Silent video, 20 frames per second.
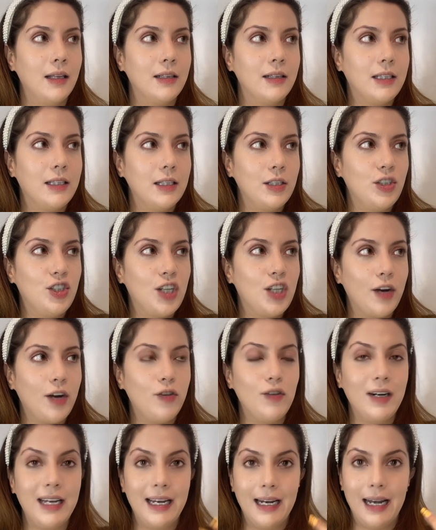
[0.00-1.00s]
the
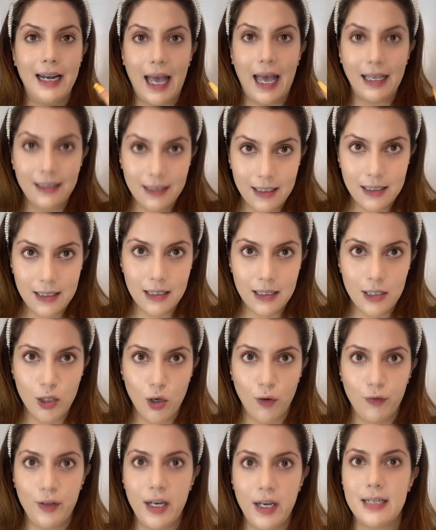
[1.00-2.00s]
general elasticity
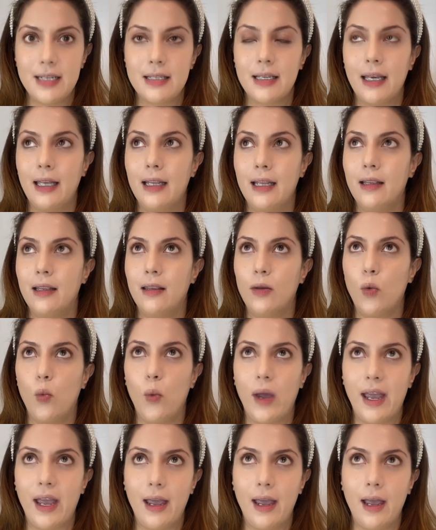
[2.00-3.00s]
of their skin, the
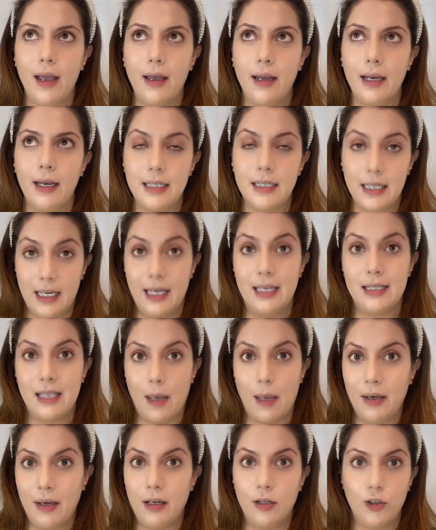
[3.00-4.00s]
way it is,
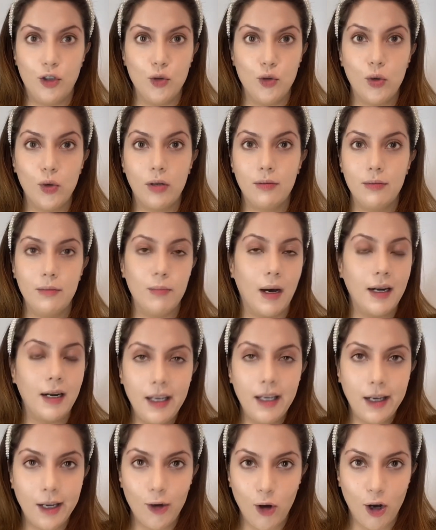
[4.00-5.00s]
I mean,
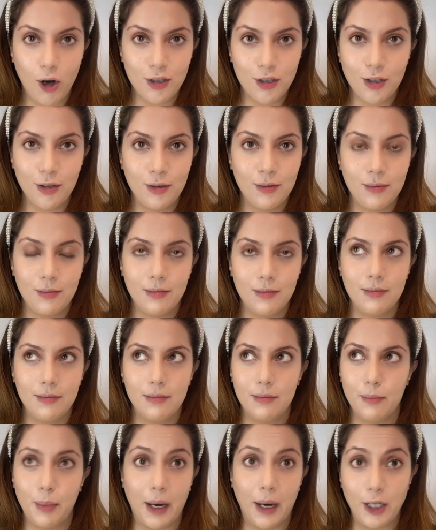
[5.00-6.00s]
money cannot
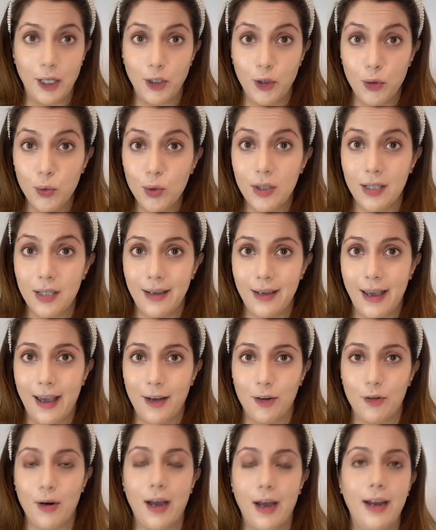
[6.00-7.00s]
buy youth
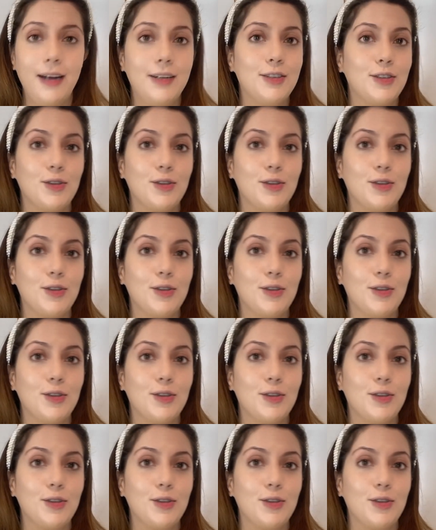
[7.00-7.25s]
again, right?